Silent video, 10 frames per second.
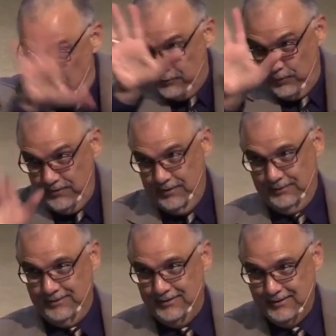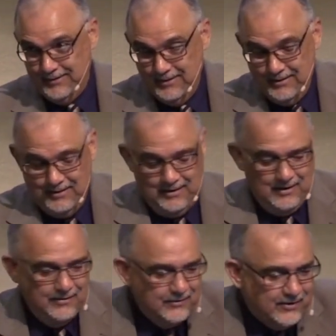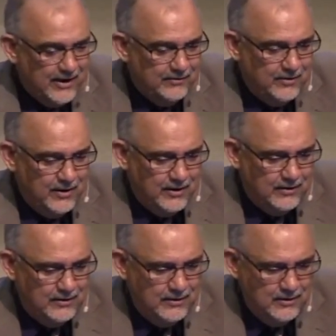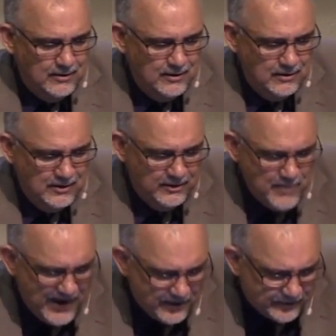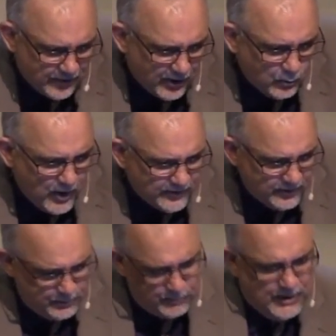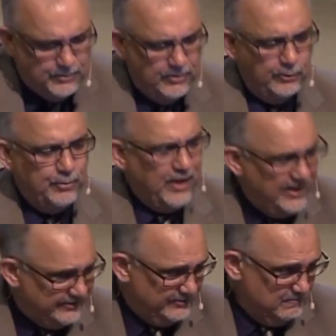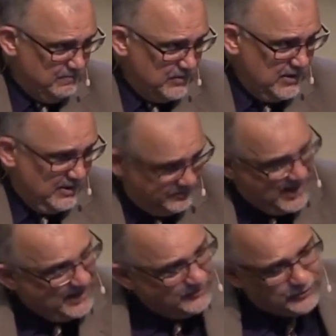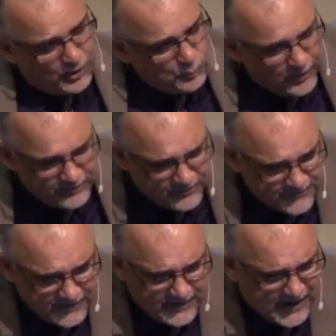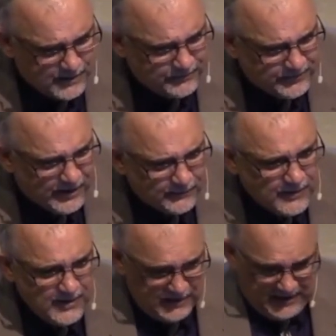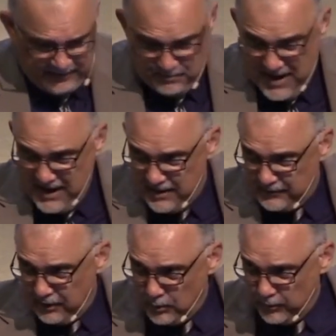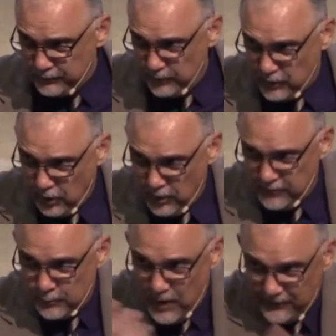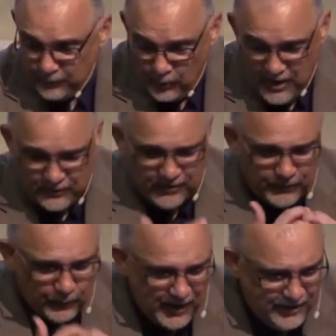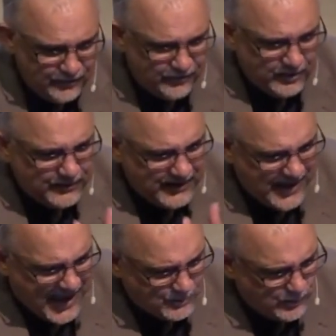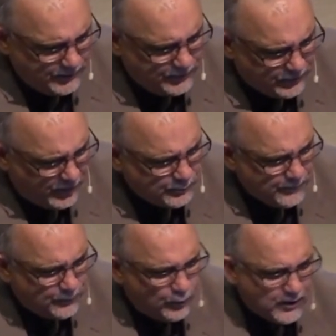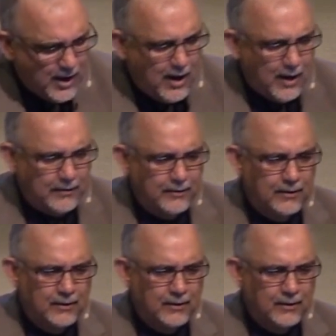was revealed in the sight of God. His main concern wasn't to put people in their place. His main concern wasn't to vindicate himself. His main concern was to encourage the restoration of the relationship that he had with the church before God.